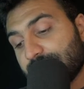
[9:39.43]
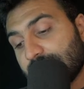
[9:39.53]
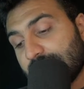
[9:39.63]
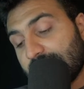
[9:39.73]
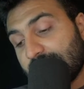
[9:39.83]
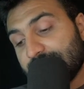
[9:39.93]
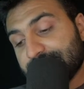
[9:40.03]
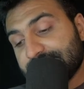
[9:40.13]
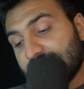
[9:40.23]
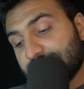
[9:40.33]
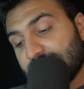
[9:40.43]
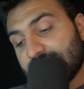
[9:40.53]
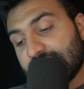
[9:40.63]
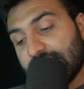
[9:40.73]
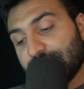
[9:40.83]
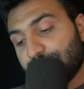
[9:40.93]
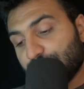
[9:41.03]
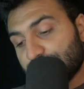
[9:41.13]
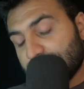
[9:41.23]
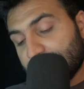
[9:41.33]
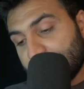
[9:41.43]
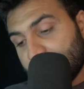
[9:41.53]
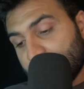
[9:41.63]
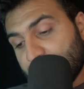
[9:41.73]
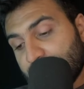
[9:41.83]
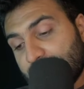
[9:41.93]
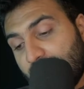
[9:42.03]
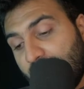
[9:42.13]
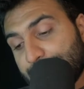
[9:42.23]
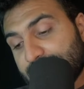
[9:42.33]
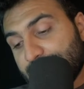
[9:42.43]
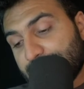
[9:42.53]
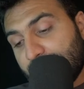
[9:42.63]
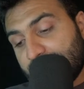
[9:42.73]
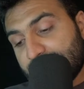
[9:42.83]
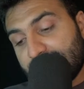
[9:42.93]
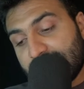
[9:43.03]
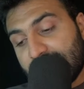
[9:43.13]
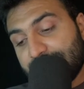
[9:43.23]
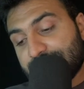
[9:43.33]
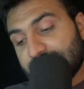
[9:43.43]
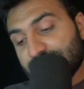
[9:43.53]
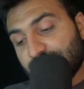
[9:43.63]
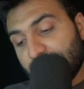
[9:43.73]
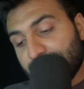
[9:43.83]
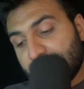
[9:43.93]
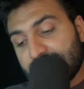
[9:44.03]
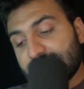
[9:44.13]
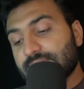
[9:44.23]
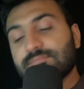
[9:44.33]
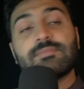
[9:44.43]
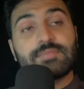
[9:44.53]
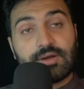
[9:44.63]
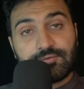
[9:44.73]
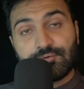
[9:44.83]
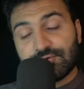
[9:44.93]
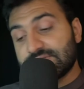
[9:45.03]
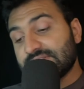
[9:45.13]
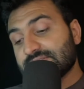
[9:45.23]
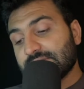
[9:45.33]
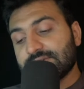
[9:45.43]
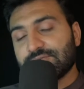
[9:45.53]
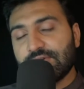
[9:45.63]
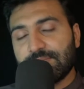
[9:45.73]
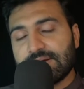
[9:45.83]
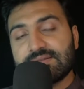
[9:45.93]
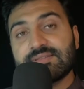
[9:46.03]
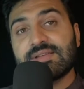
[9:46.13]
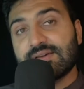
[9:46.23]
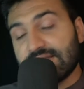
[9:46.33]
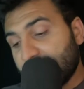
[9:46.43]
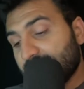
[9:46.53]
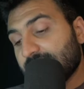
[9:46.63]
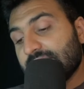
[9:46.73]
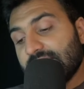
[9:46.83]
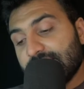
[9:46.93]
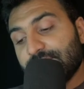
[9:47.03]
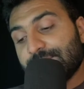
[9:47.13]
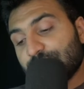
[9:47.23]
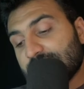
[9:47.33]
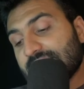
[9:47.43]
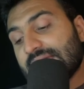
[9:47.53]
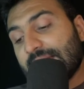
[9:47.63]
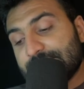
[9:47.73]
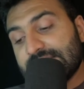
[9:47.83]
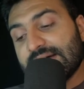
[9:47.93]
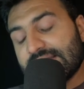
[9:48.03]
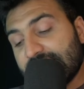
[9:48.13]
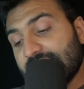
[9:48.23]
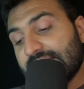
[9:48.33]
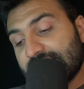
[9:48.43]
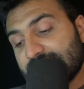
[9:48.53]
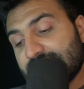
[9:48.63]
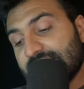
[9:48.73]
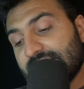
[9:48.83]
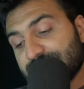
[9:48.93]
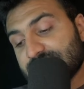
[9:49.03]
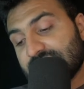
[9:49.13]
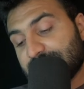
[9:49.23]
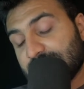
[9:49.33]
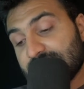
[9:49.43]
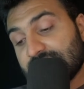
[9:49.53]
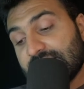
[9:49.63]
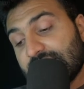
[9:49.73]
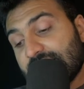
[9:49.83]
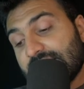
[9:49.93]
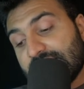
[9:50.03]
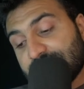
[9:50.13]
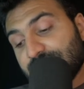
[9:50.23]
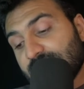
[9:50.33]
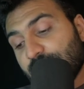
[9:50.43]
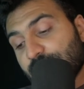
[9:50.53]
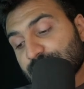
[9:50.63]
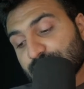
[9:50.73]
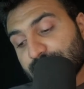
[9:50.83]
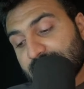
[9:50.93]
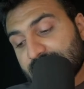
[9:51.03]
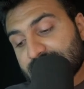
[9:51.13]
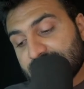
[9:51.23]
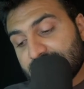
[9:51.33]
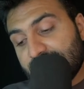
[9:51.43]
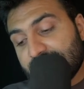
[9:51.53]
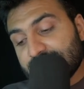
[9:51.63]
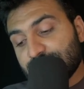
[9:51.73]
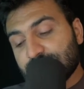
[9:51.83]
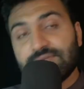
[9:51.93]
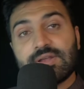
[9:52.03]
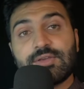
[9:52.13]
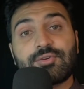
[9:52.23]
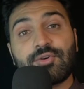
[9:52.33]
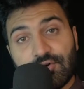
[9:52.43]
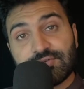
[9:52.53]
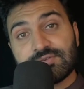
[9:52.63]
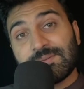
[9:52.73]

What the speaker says: a if statement and we put empty bracket here, empty square bracket. Of course, this square bracket is an array. If we put an empty array in the if statement, it will also be considered as a truthy value, because